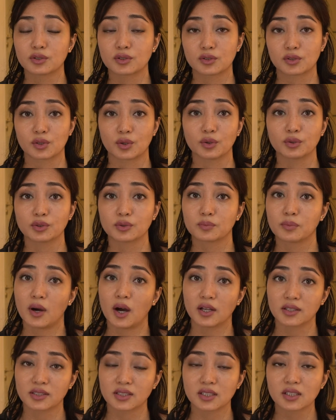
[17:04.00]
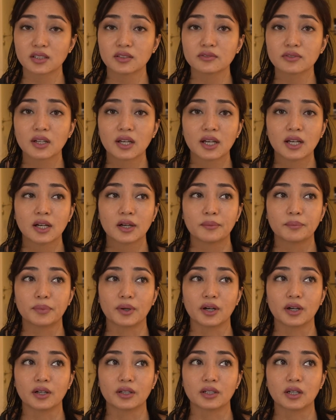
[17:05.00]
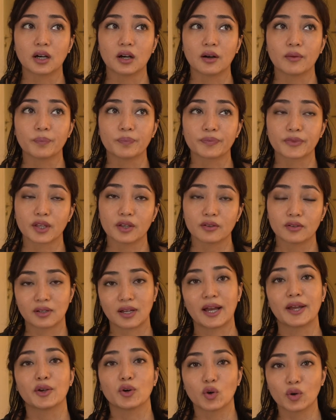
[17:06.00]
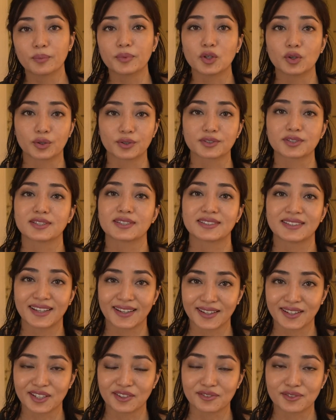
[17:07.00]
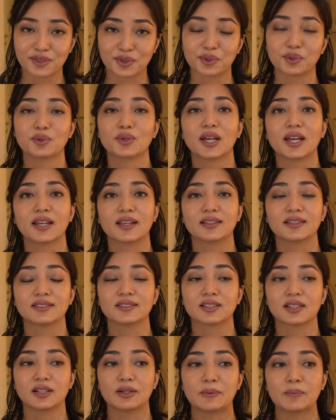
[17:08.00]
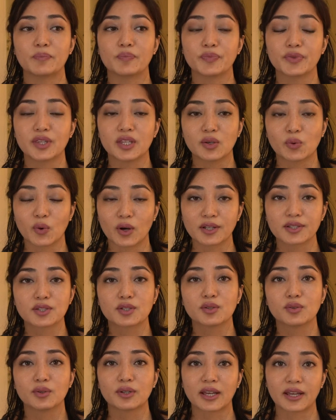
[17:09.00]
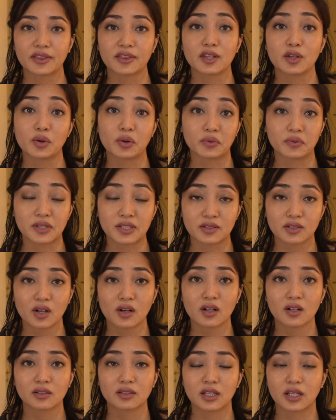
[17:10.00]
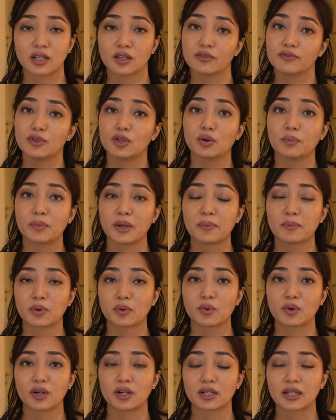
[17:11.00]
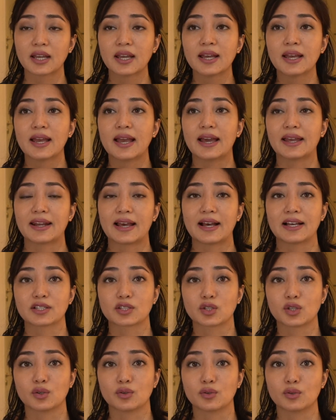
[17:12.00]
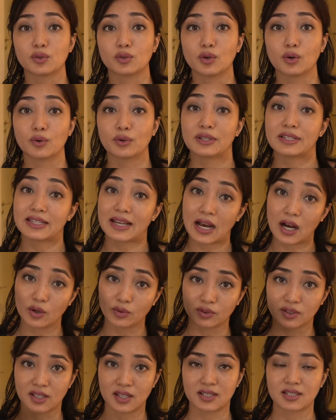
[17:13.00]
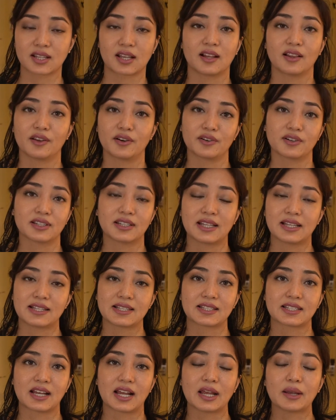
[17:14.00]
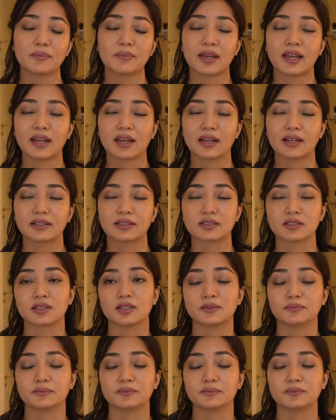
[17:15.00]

shows positive, but I hope yours is negative too. And once you get your result, they give you a paperwork and ask you to go down the escalator this time, and